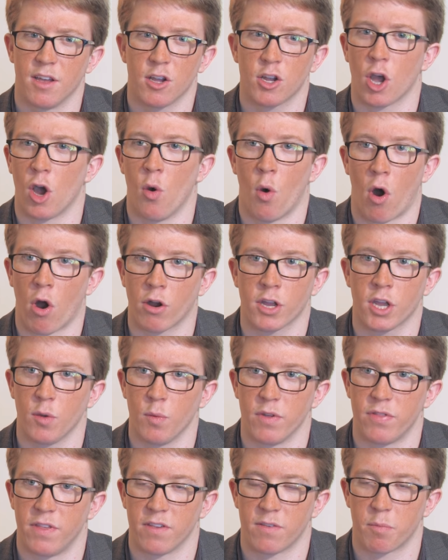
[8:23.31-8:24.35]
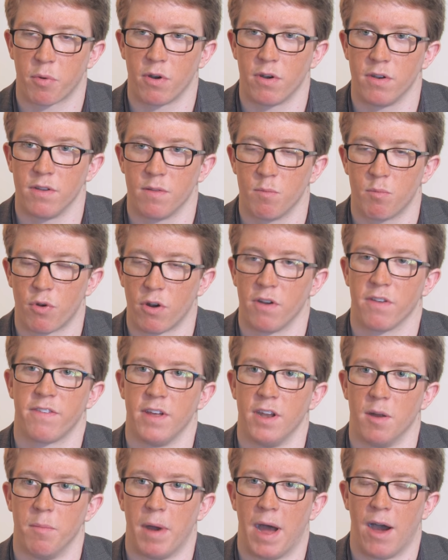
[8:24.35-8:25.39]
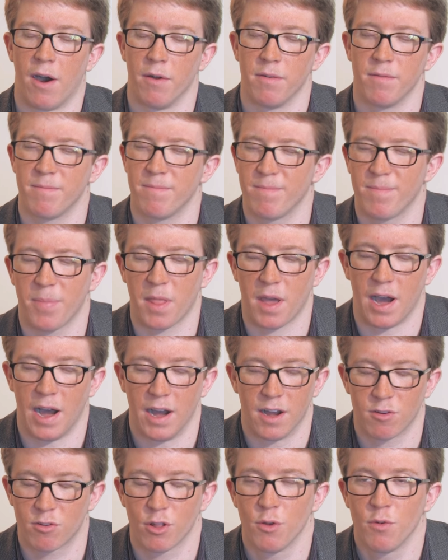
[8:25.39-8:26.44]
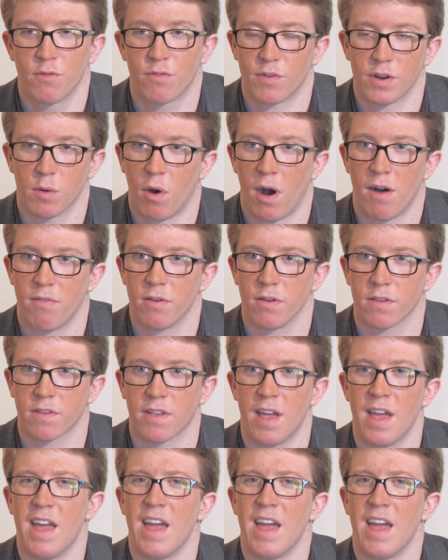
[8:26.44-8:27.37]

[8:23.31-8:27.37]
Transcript: go argue with this per person about uh, gluten free waffles.